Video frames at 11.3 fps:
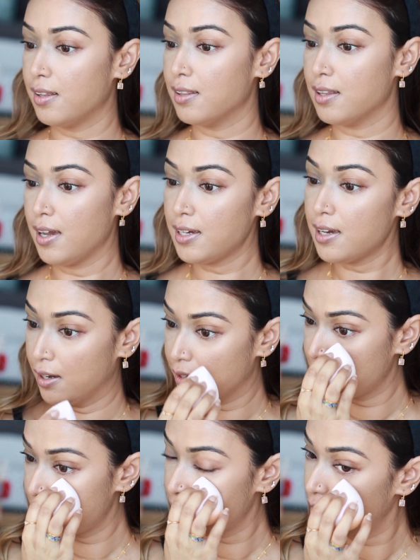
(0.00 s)
like
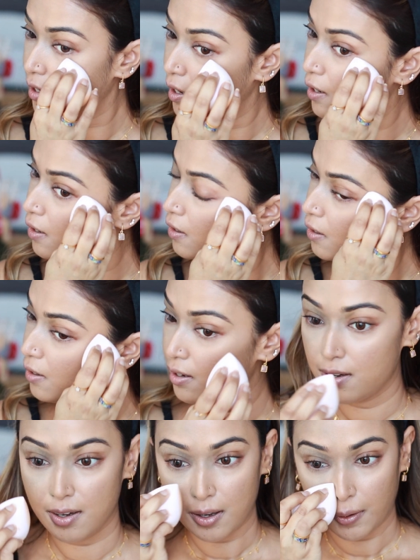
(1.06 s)
it.
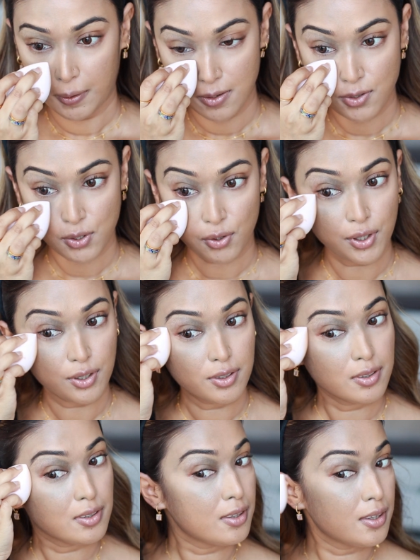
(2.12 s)
So
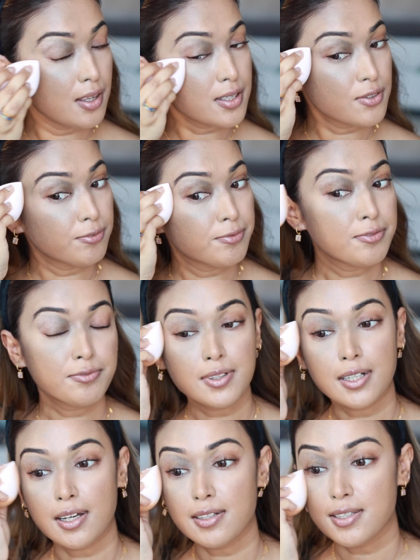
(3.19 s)
this
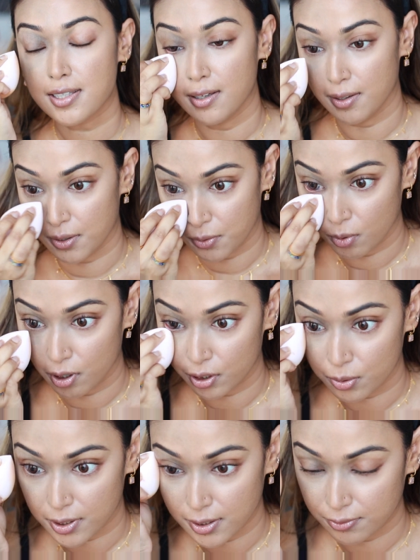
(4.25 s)
concealer
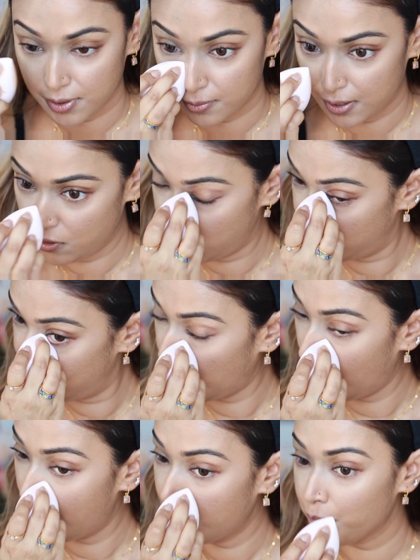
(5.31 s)
worked with the foundation.
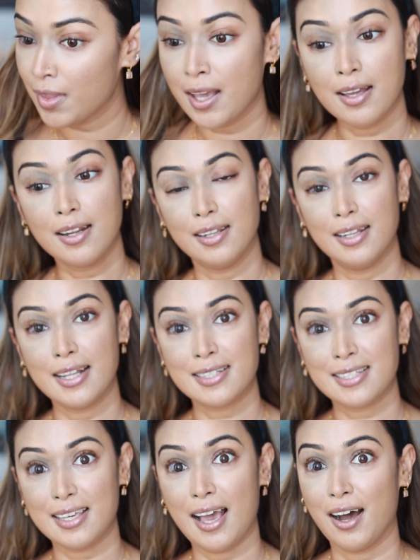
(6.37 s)
Let's
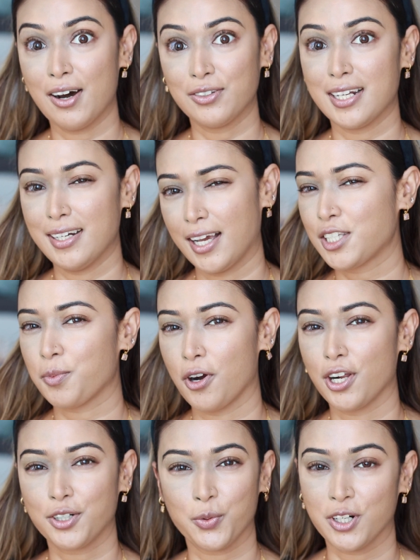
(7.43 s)
see how the next
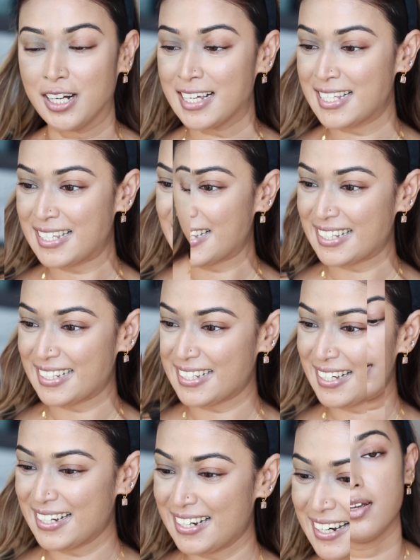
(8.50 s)
product works.
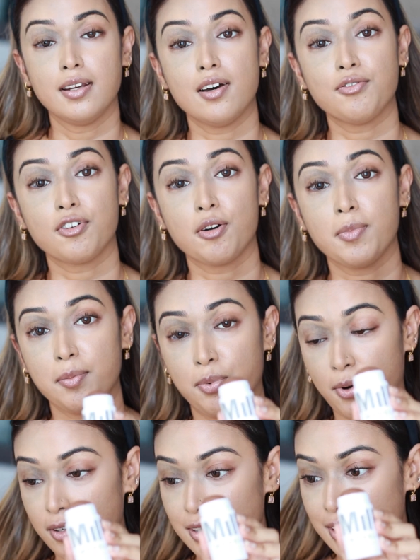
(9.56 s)
Now for my
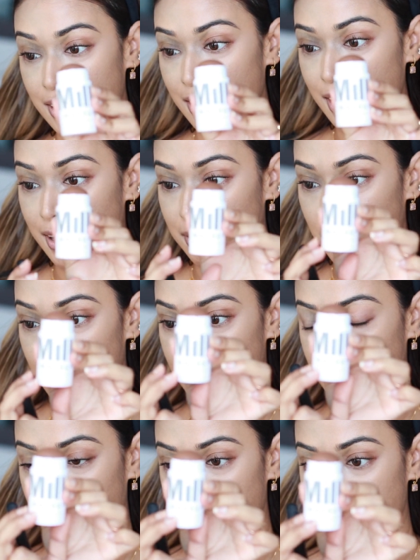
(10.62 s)
bronzer, I am
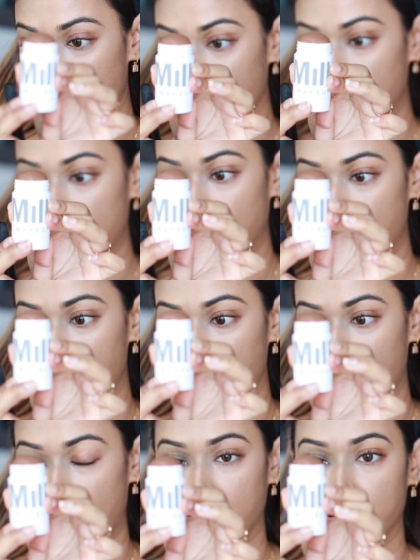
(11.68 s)
using this Milk
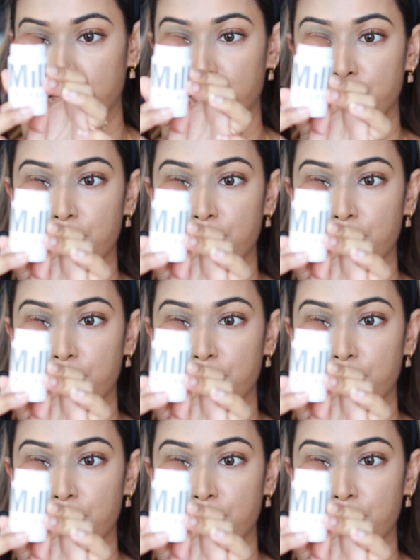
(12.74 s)
Makeup